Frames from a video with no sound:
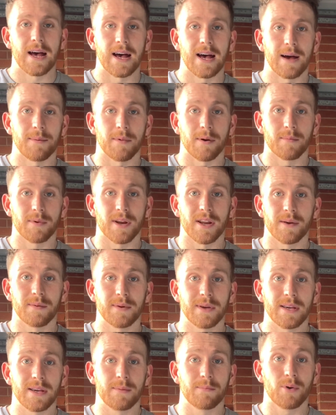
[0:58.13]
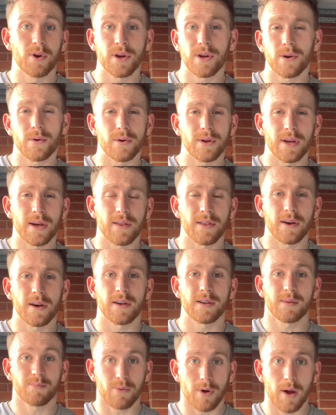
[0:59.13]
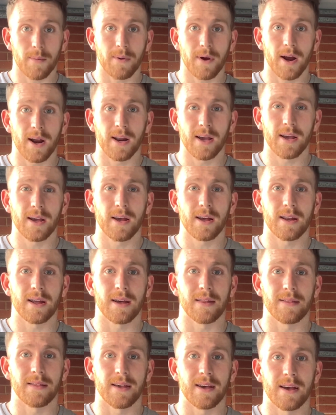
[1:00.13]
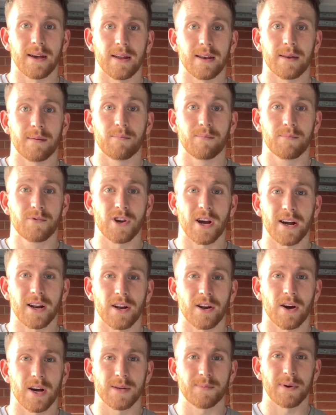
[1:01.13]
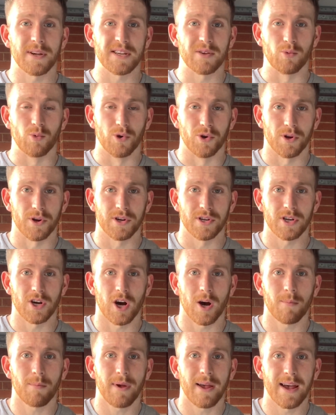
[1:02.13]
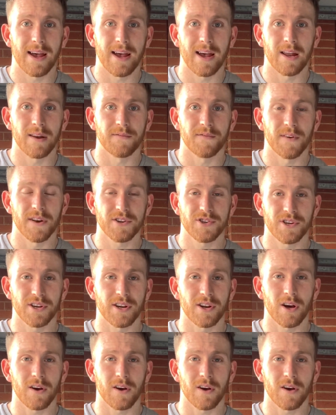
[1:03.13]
I'm going to be putting it all together, spray painting it, and then chucking a nice piece of wood on top and finishing